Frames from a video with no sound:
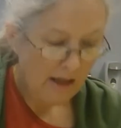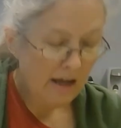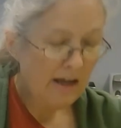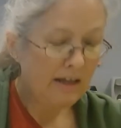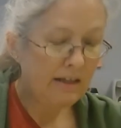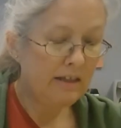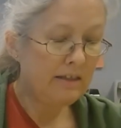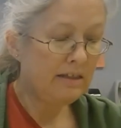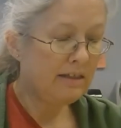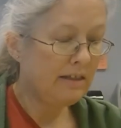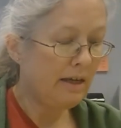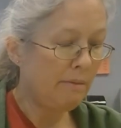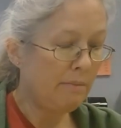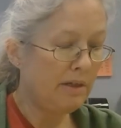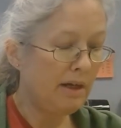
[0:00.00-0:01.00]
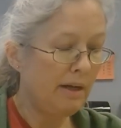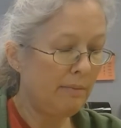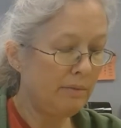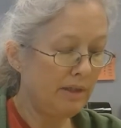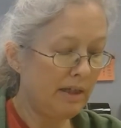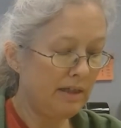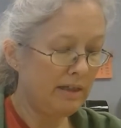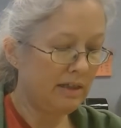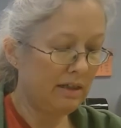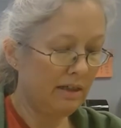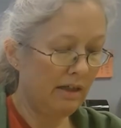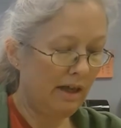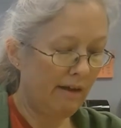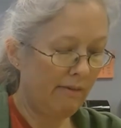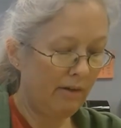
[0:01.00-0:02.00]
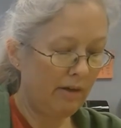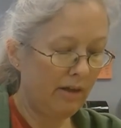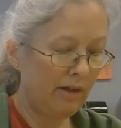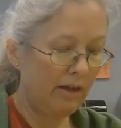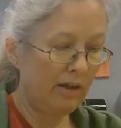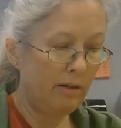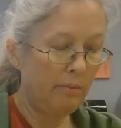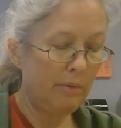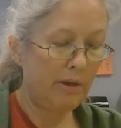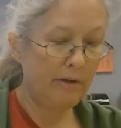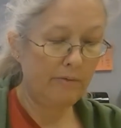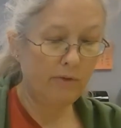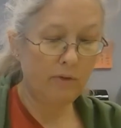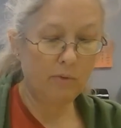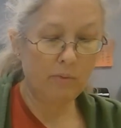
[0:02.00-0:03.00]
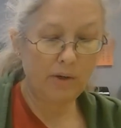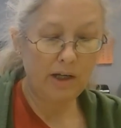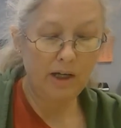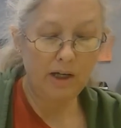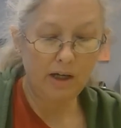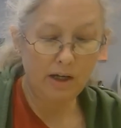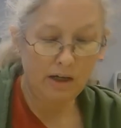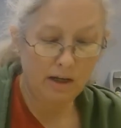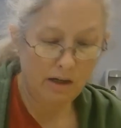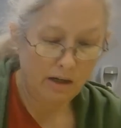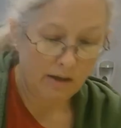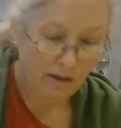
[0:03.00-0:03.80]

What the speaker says: And then sometimes they still have a little bit of green